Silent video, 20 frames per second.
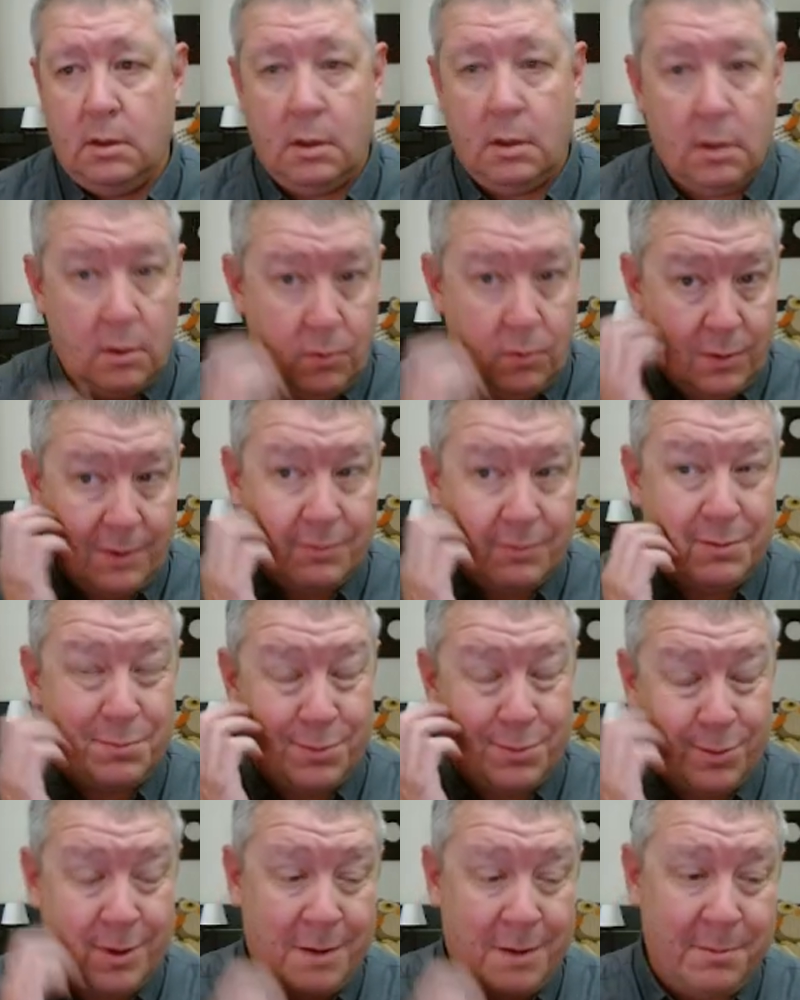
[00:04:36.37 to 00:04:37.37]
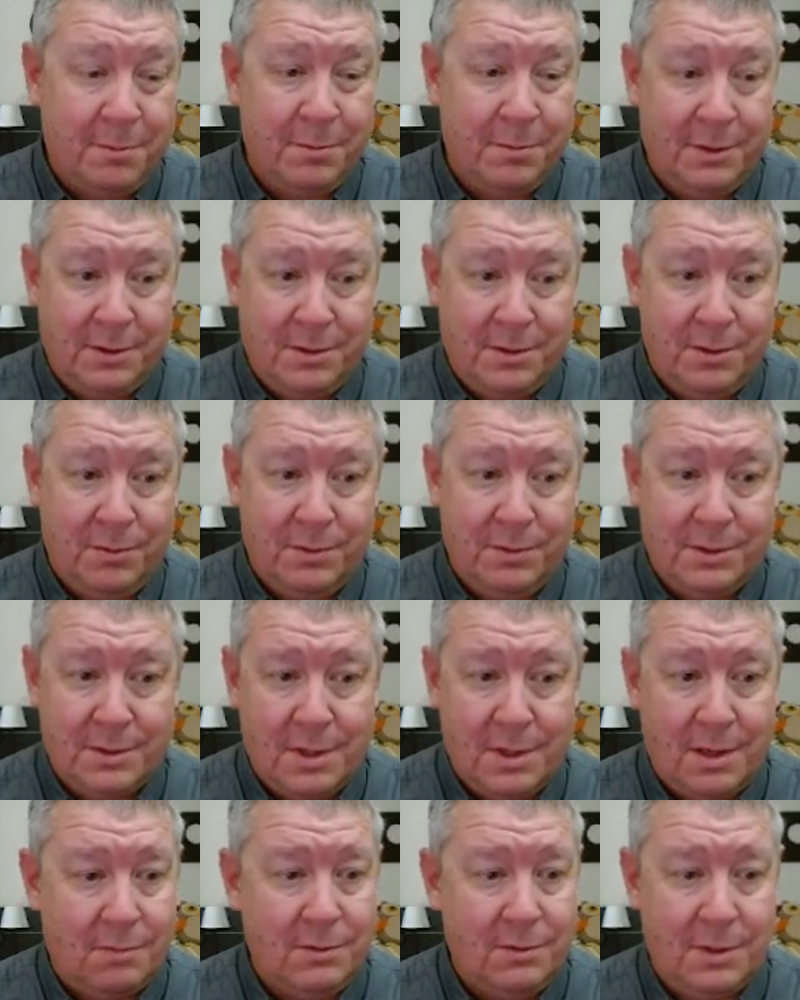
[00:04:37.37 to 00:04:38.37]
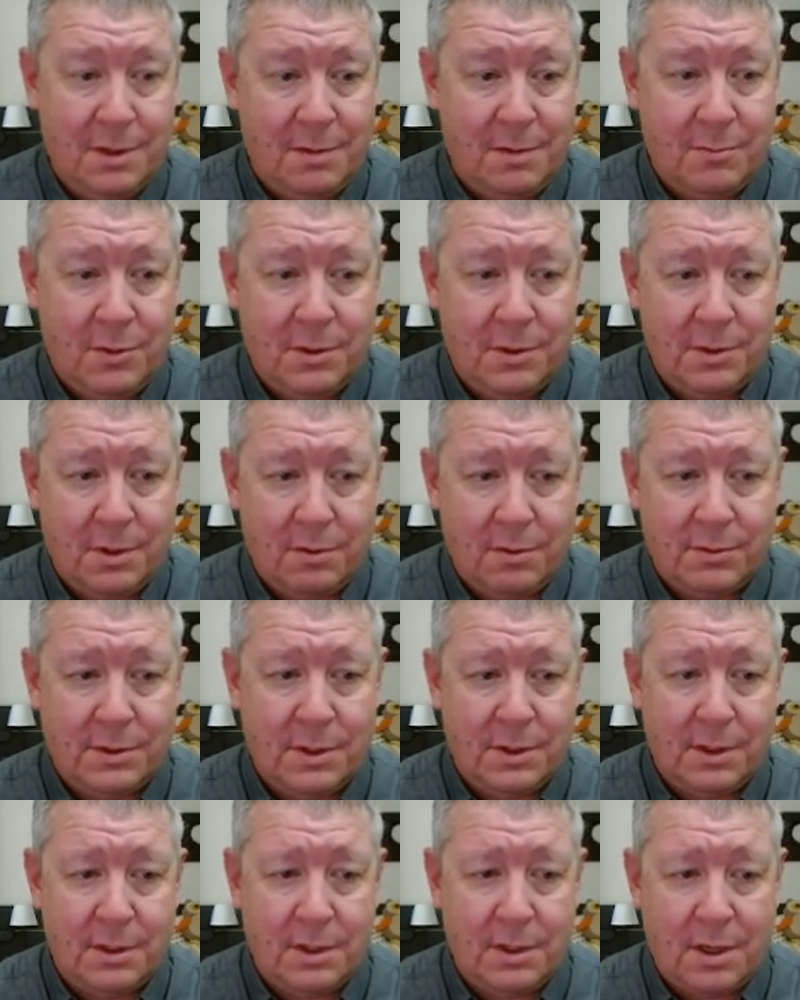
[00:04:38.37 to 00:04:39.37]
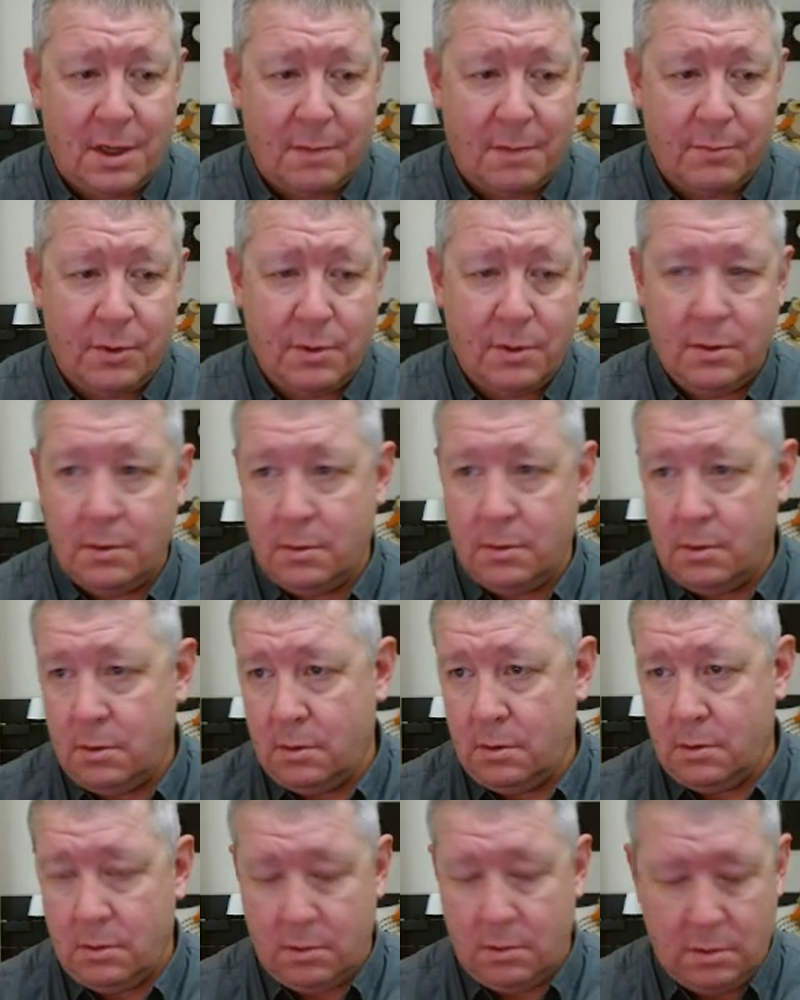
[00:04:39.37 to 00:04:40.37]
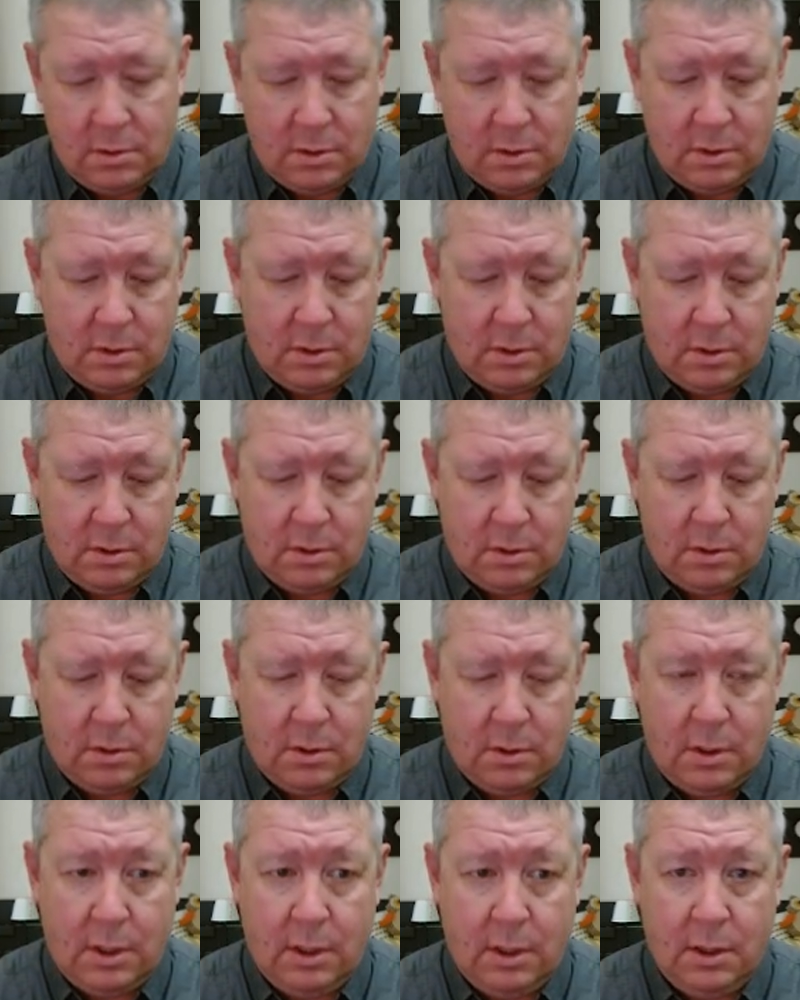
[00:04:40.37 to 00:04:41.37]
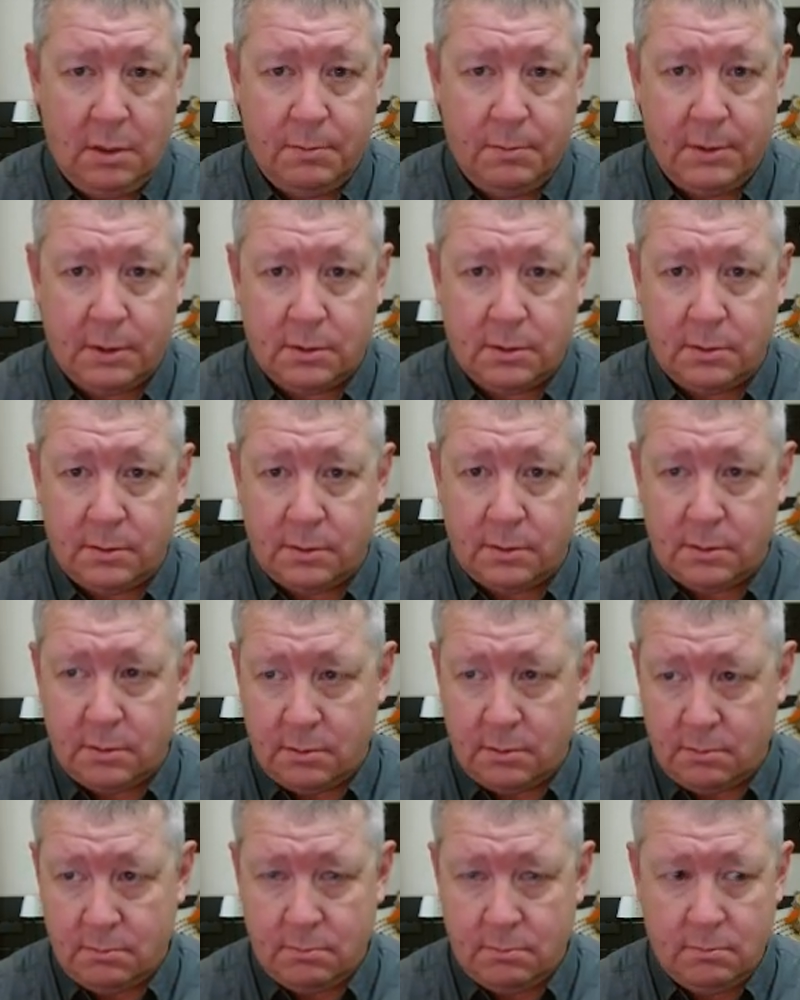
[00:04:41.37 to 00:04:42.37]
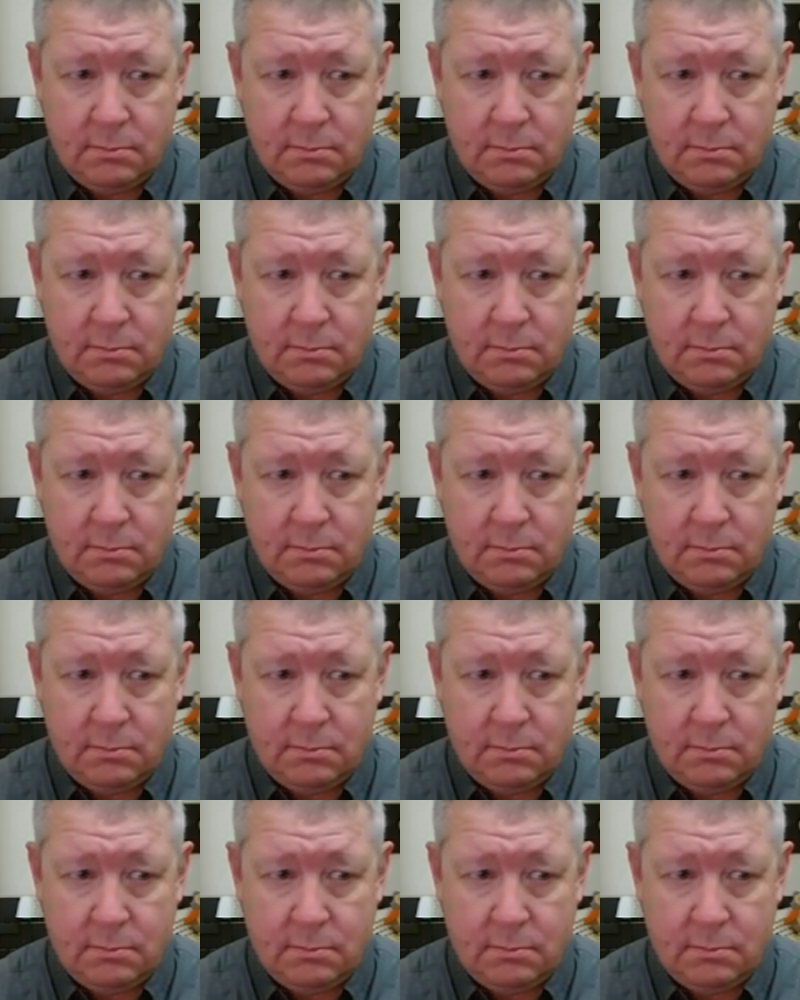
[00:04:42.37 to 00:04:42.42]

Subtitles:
What I would probably do is I would not margin, I would say top 80 pixels.